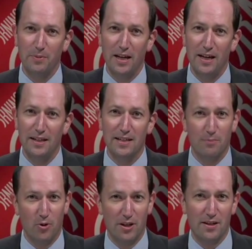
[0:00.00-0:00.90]
planning is
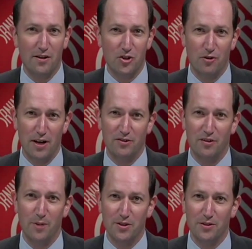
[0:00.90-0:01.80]
Morningstar's Director
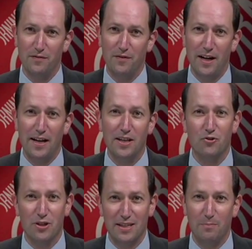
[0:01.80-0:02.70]
of Personal Finance,
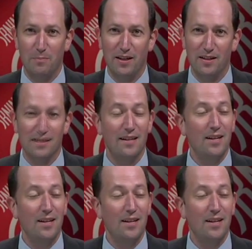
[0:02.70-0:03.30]
Christine Benz.